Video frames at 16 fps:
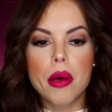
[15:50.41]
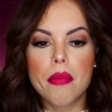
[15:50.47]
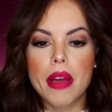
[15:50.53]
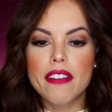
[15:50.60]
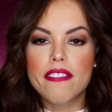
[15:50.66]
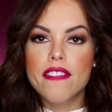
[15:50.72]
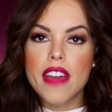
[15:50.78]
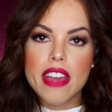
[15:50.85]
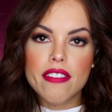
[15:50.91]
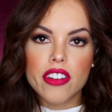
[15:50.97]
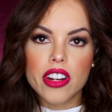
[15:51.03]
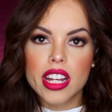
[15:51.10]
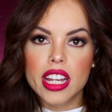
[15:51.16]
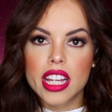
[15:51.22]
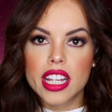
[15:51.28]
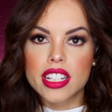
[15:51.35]
But my
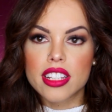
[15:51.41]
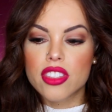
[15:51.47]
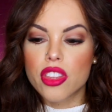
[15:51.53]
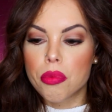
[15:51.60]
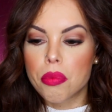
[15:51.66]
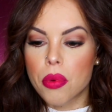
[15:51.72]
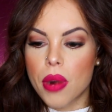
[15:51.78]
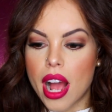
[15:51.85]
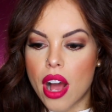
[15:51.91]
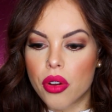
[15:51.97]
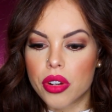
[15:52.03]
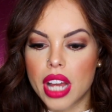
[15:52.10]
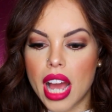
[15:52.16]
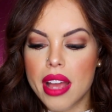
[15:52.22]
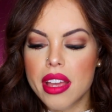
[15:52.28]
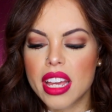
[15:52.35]
favorite is the
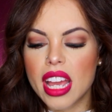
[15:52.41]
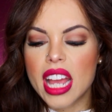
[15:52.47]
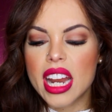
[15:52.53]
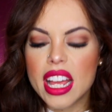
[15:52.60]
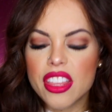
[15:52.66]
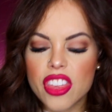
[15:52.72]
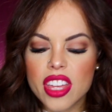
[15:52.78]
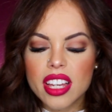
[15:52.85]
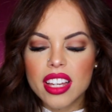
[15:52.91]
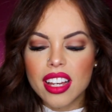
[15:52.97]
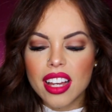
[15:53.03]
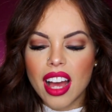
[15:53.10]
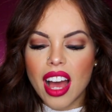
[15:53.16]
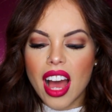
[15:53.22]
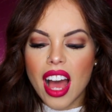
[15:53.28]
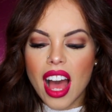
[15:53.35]
brown. I think
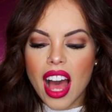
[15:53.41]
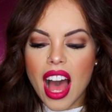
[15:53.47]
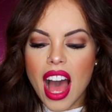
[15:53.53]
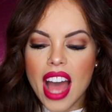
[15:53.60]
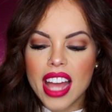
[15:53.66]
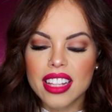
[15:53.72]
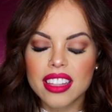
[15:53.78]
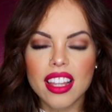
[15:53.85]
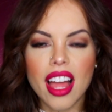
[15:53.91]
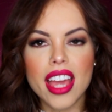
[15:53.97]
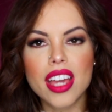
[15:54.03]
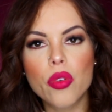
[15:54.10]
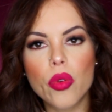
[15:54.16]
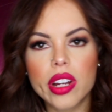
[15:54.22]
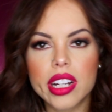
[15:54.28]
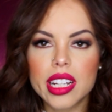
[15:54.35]
I
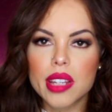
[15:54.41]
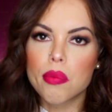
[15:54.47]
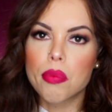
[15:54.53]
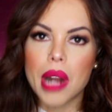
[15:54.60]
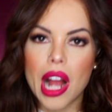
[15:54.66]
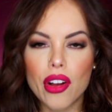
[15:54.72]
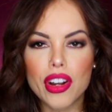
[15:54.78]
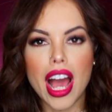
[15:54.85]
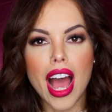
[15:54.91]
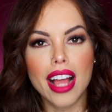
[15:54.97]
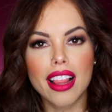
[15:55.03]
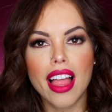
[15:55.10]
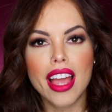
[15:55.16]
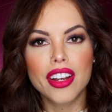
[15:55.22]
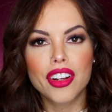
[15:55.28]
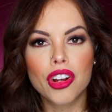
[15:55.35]
like wearing brown
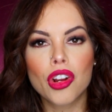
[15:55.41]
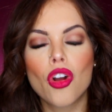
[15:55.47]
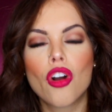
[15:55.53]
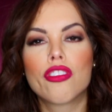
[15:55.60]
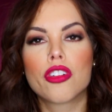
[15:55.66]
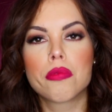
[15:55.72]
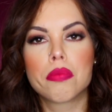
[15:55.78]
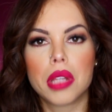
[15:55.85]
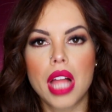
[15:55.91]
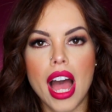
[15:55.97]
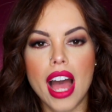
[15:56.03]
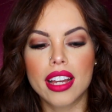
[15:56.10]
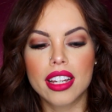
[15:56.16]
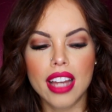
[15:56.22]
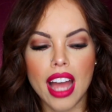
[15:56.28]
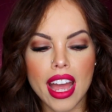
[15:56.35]
eyeliner over
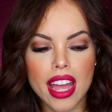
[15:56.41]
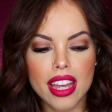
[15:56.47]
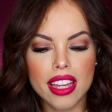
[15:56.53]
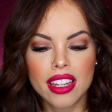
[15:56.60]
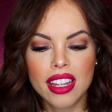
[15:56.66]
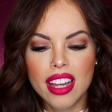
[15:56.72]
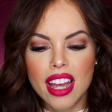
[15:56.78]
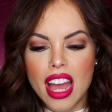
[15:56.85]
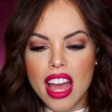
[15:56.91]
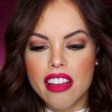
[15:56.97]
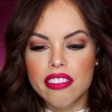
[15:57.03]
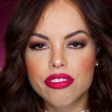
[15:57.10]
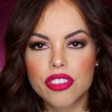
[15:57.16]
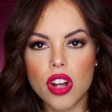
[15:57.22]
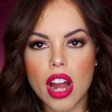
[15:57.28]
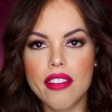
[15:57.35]
black. I
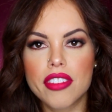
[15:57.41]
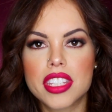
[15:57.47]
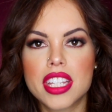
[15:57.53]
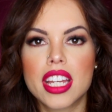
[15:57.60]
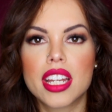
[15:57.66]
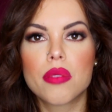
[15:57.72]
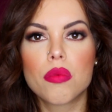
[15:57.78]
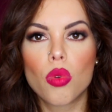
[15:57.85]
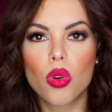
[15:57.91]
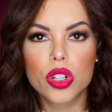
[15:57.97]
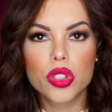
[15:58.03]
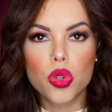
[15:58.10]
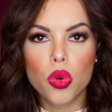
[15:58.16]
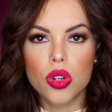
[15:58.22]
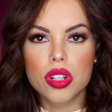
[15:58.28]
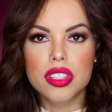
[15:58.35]
have gravitated
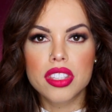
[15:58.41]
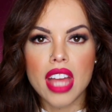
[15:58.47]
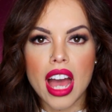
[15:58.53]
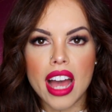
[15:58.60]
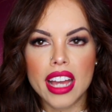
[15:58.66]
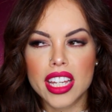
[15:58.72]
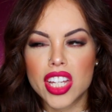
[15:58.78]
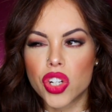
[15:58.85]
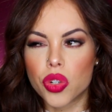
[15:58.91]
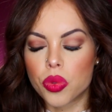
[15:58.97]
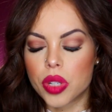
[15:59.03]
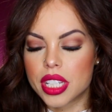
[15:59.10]
more towards that here